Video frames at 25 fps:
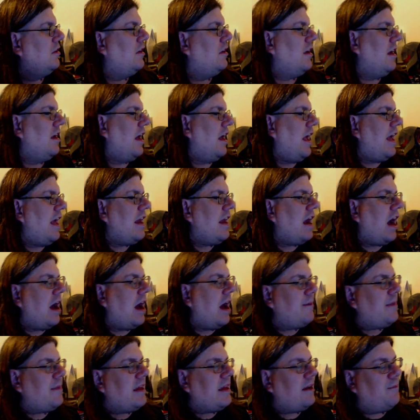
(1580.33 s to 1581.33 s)
And I
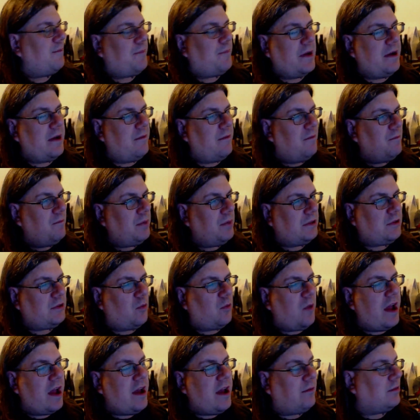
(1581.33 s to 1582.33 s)
mean, but the way
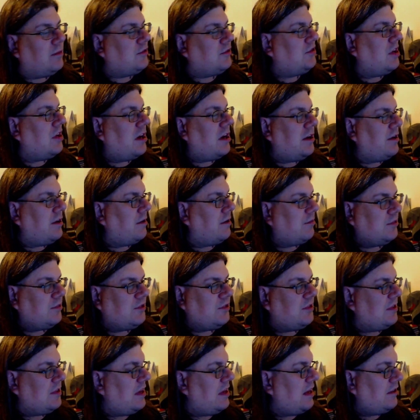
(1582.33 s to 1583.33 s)
it was done,
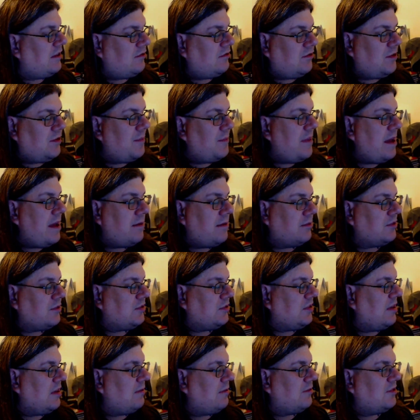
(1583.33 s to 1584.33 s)
to me it was
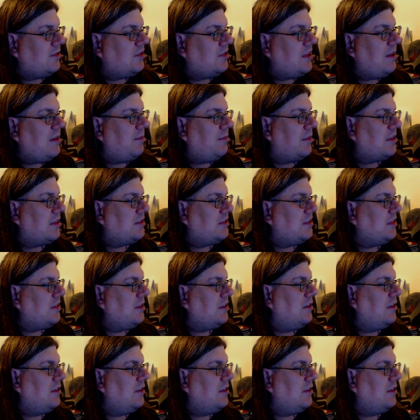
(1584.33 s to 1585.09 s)
seamless.